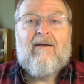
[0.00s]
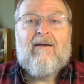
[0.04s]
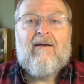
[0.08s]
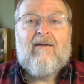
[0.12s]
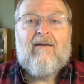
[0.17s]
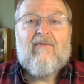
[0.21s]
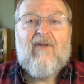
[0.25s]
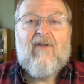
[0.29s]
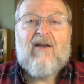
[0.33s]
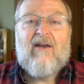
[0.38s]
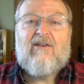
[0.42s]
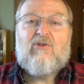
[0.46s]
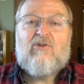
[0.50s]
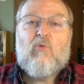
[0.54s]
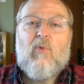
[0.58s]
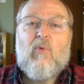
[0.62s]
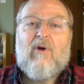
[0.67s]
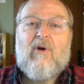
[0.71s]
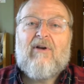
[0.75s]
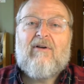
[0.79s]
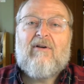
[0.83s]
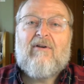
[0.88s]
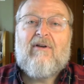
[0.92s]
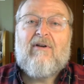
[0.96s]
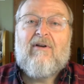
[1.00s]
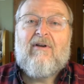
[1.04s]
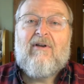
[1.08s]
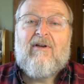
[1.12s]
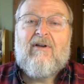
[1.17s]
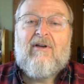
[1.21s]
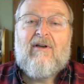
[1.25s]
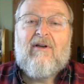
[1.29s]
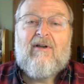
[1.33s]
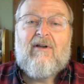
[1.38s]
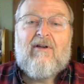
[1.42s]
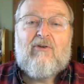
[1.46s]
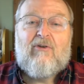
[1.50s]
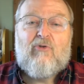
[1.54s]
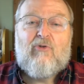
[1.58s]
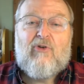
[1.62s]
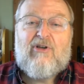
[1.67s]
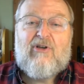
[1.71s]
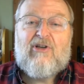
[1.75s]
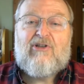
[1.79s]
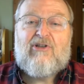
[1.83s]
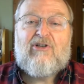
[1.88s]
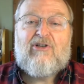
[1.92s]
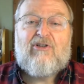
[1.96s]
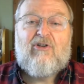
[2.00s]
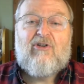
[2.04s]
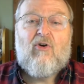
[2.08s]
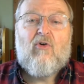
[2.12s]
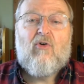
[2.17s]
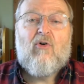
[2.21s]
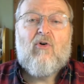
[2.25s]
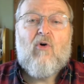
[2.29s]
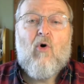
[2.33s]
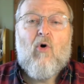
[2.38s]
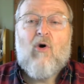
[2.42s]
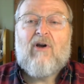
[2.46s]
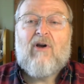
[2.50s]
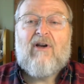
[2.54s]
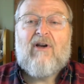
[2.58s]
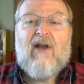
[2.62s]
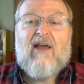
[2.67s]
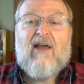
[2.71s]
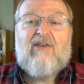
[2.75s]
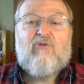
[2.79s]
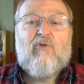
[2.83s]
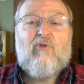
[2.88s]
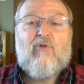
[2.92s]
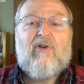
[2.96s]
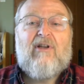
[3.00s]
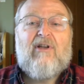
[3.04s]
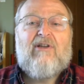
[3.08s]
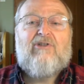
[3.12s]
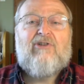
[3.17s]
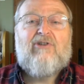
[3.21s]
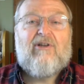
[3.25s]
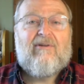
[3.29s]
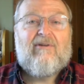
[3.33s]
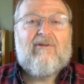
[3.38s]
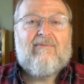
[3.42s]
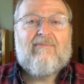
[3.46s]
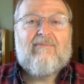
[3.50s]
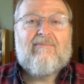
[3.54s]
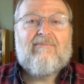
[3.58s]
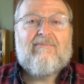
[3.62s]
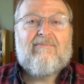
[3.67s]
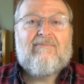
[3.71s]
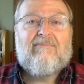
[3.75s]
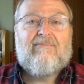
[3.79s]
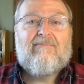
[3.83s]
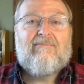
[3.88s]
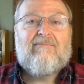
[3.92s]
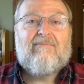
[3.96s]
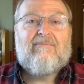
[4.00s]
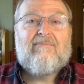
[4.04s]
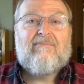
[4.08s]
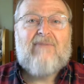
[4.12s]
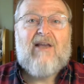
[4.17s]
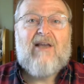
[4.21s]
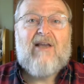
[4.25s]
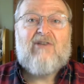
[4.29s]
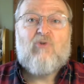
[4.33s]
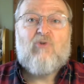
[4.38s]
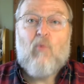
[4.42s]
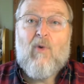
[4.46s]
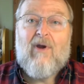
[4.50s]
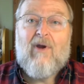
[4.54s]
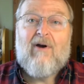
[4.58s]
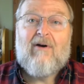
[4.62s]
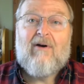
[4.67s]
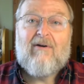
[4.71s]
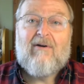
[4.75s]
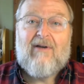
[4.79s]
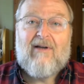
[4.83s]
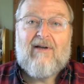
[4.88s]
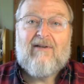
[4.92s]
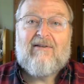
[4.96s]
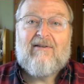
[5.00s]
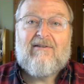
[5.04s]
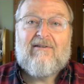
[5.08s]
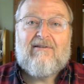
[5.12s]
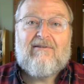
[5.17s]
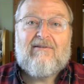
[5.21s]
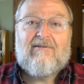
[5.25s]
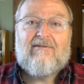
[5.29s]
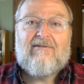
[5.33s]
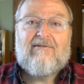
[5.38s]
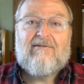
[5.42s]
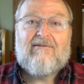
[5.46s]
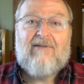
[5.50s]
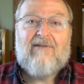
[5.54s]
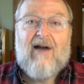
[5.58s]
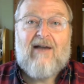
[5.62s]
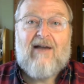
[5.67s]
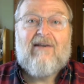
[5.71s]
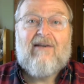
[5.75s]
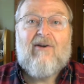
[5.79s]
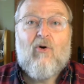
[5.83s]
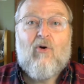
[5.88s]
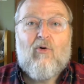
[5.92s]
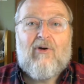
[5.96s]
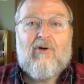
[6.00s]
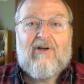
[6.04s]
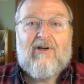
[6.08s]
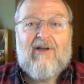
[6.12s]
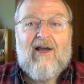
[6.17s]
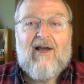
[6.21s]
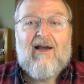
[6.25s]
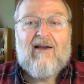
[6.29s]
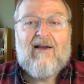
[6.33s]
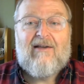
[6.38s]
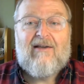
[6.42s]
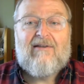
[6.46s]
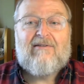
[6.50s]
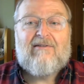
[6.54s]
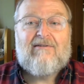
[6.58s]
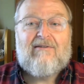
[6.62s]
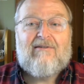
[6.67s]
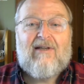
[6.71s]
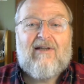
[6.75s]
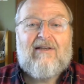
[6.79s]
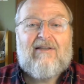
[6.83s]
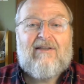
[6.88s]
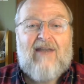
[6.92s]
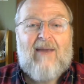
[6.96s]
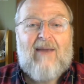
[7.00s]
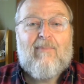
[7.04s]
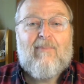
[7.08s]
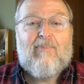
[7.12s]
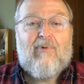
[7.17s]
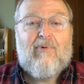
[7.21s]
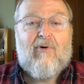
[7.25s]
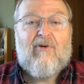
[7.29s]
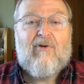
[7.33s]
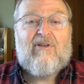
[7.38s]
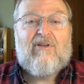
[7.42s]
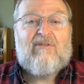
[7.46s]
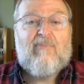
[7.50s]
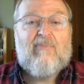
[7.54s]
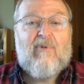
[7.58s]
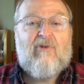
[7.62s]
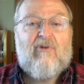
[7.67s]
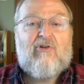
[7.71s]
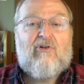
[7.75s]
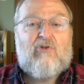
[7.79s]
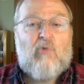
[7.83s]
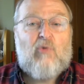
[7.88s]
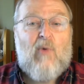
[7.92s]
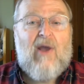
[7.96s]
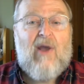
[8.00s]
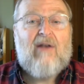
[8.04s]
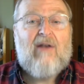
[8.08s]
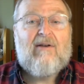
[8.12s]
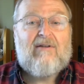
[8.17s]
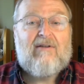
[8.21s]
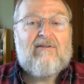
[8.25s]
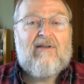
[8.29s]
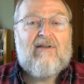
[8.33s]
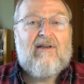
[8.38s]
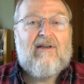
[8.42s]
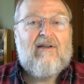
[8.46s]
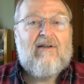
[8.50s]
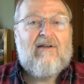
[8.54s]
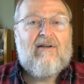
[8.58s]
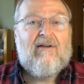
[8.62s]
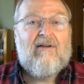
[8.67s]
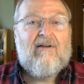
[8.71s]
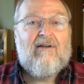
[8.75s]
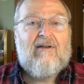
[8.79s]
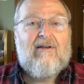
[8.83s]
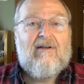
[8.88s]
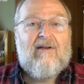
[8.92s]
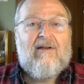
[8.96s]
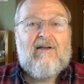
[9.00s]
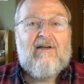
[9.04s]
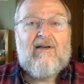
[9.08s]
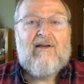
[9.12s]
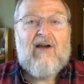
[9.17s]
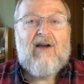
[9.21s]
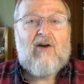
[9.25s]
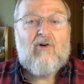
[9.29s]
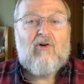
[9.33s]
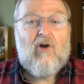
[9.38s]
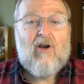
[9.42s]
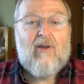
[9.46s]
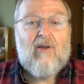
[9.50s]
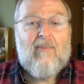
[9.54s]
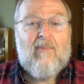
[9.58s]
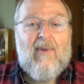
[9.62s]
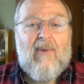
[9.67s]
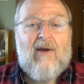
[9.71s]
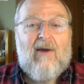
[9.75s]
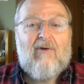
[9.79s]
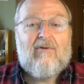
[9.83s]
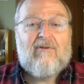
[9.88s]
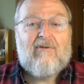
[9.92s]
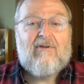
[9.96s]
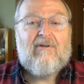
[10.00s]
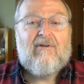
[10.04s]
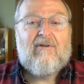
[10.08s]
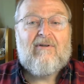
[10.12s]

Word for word: That is what traditional organized religion, as well as unorganized contemporary spirituality, are all about.